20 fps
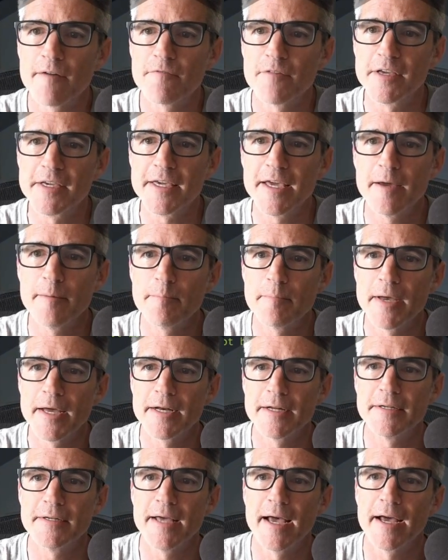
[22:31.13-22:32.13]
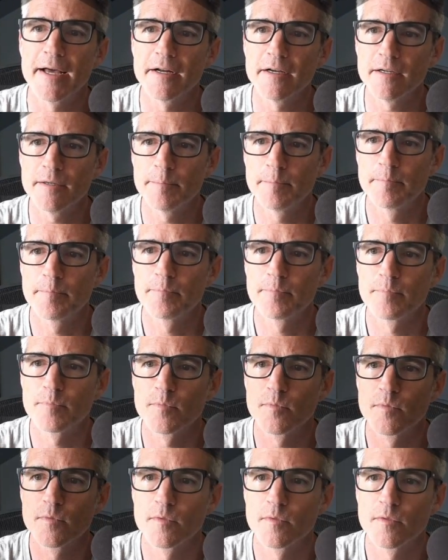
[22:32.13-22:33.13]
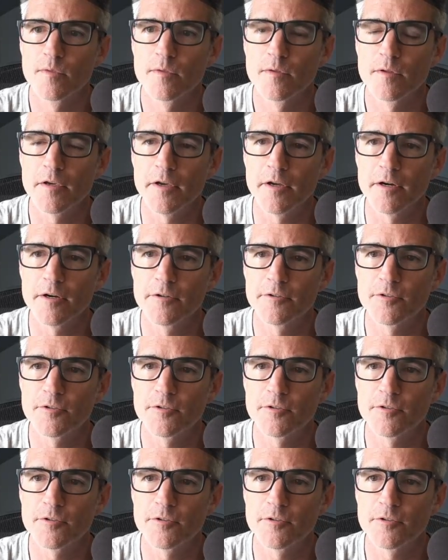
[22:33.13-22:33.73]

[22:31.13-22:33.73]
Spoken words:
get metadata here.